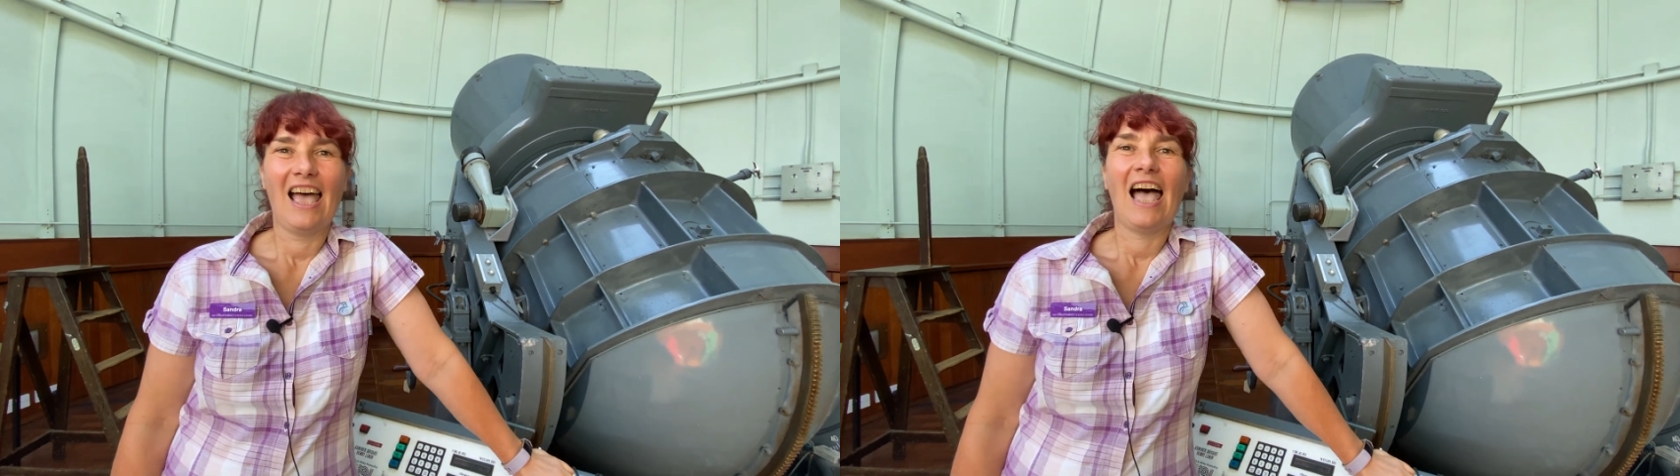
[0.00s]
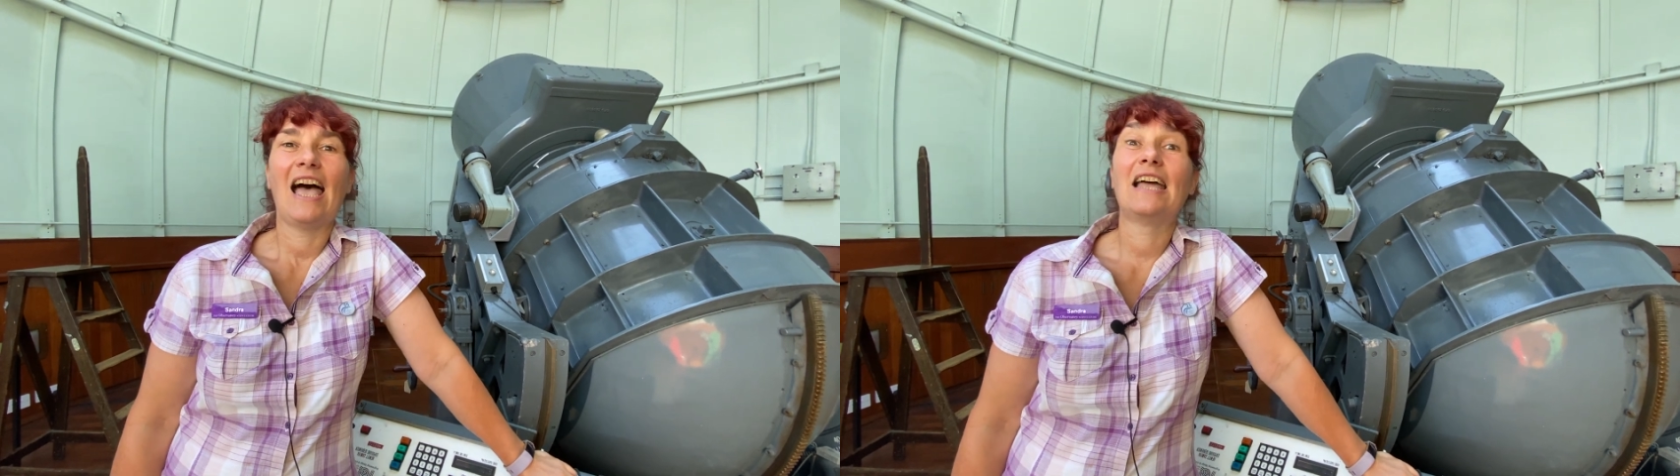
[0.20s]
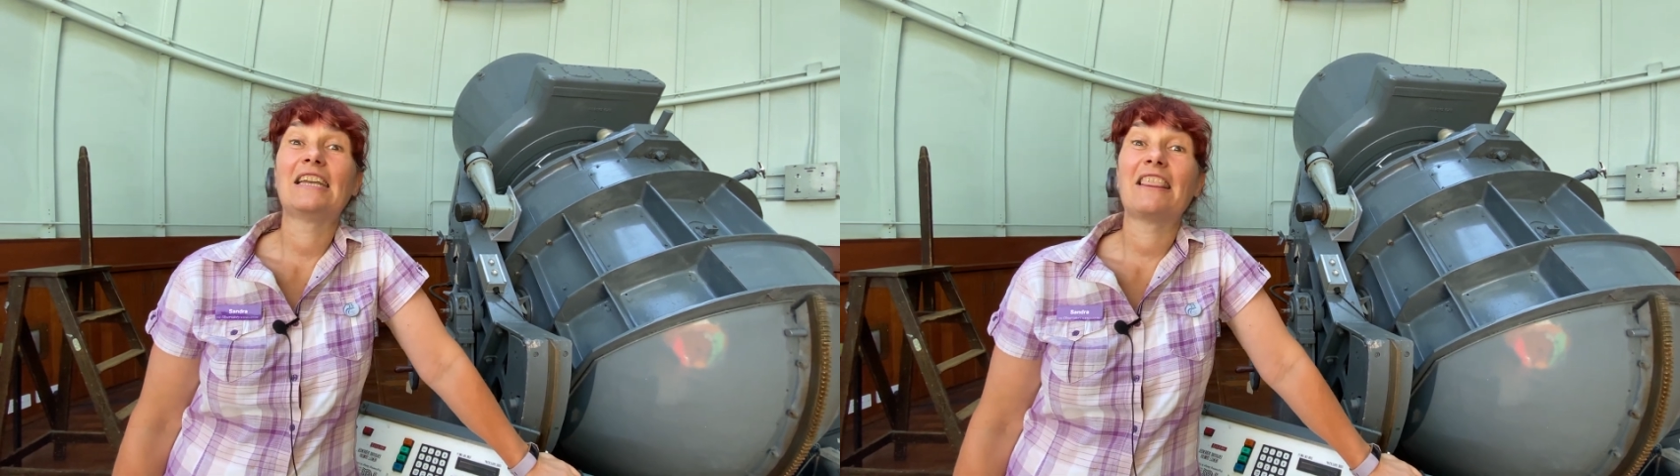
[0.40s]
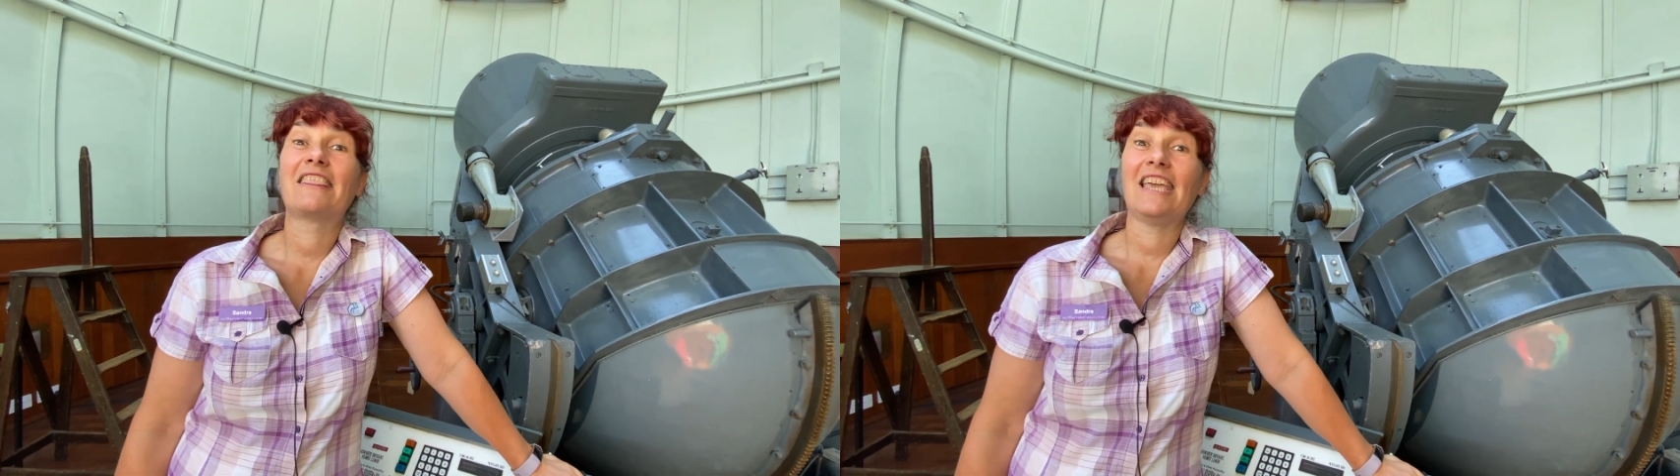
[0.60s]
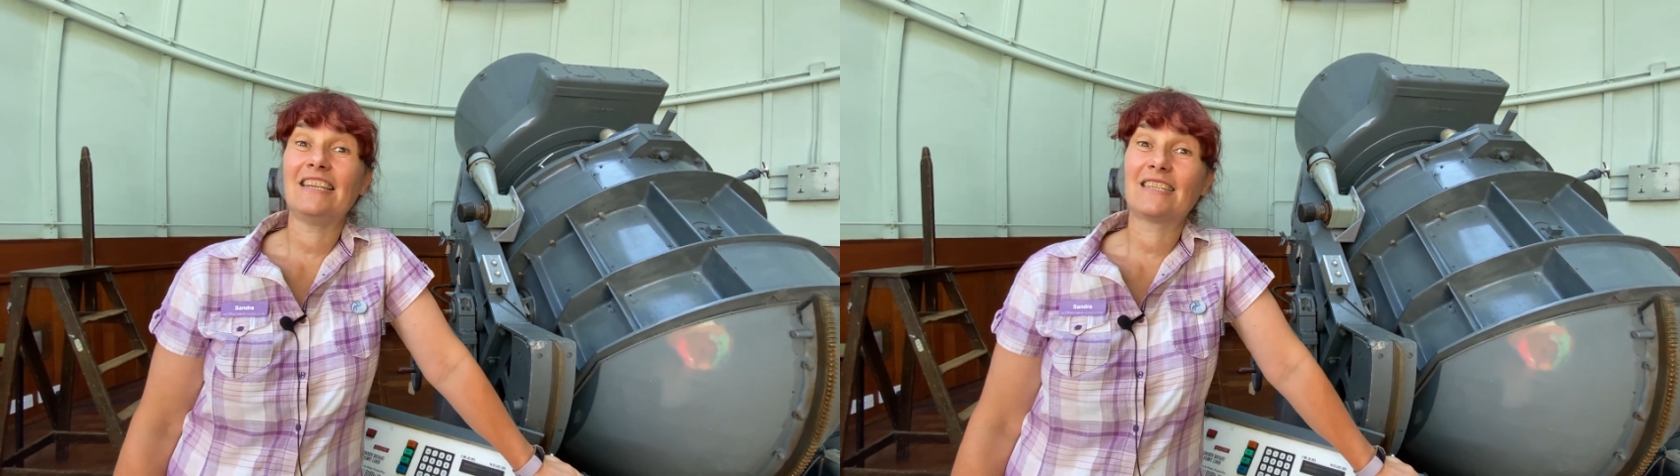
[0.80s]
And
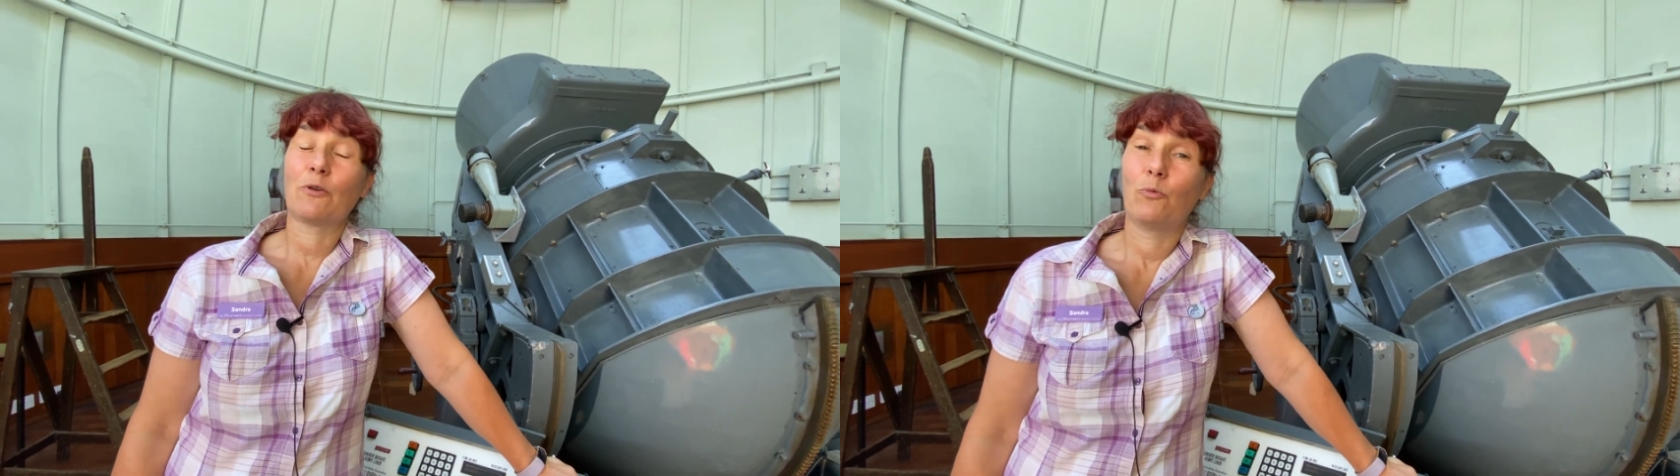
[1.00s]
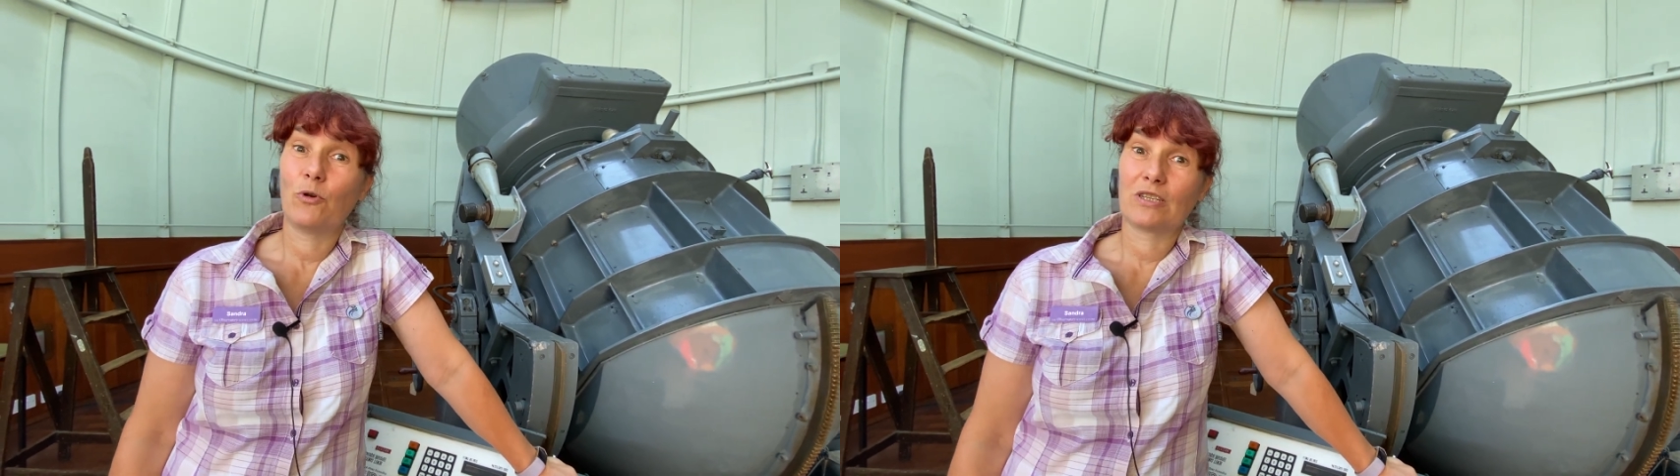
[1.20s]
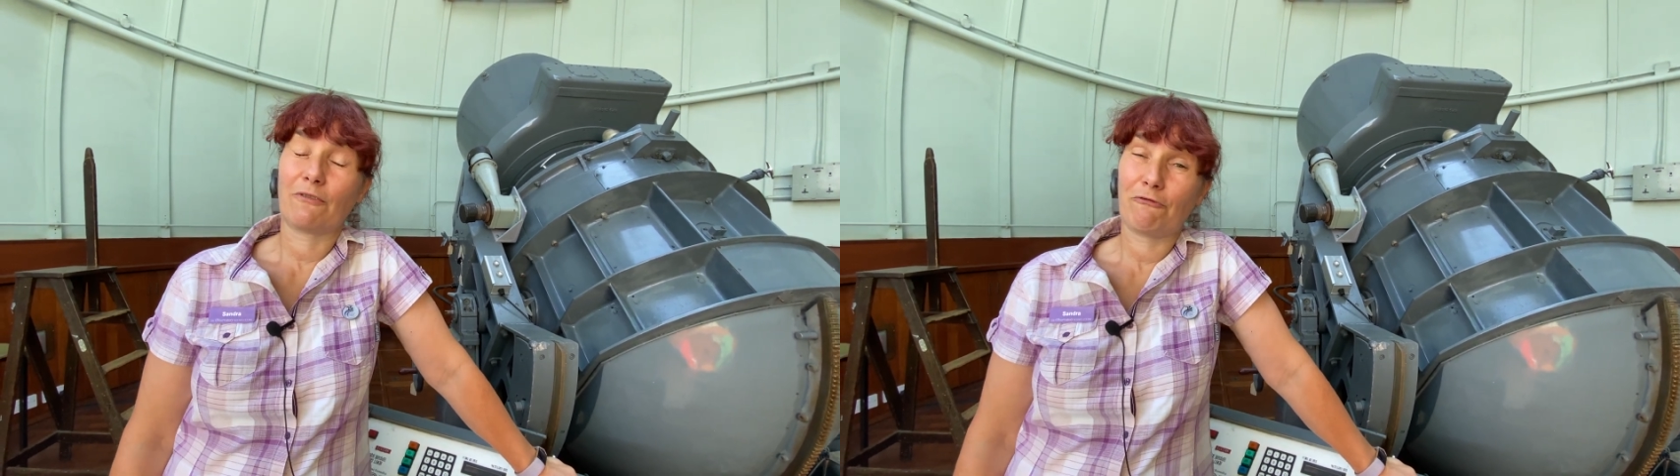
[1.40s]
this was